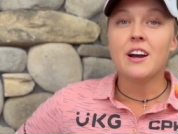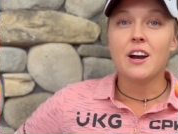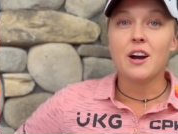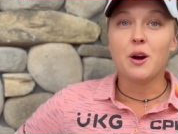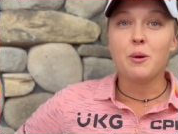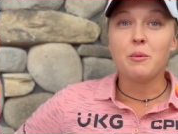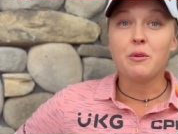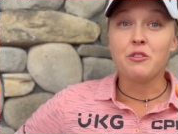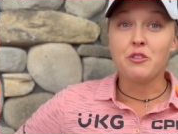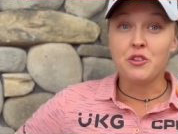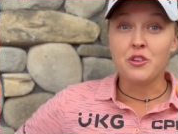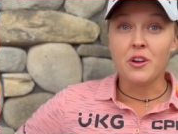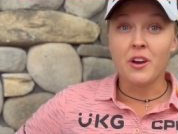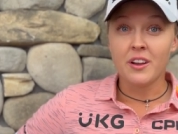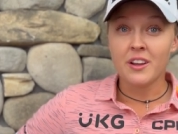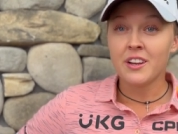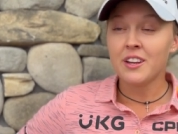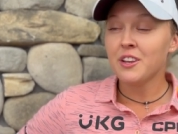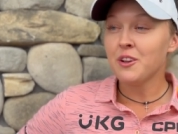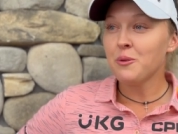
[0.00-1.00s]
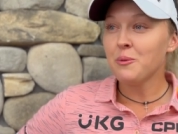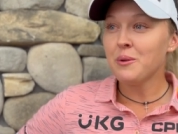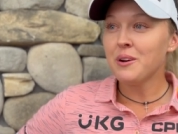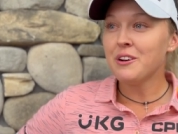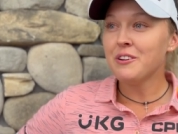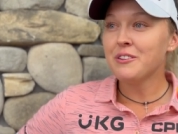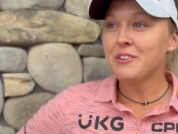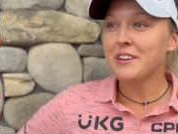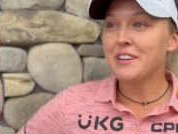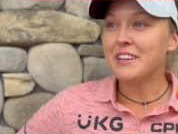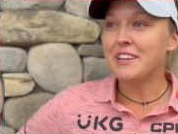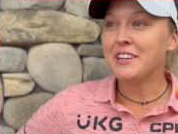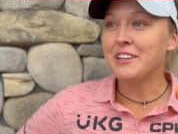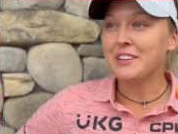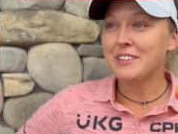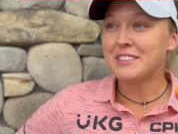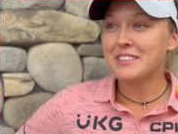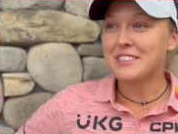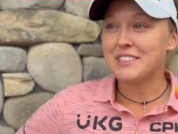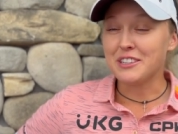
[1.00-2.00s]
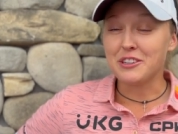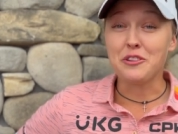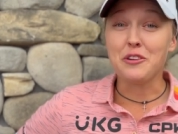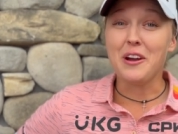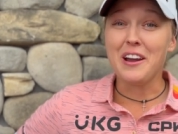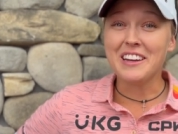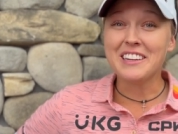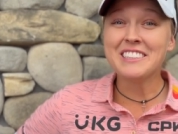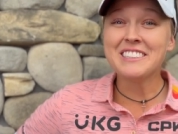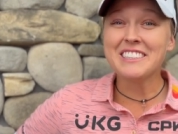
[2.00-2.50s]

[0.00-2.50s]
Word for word: Um, if you're not hitting it well, it's a grind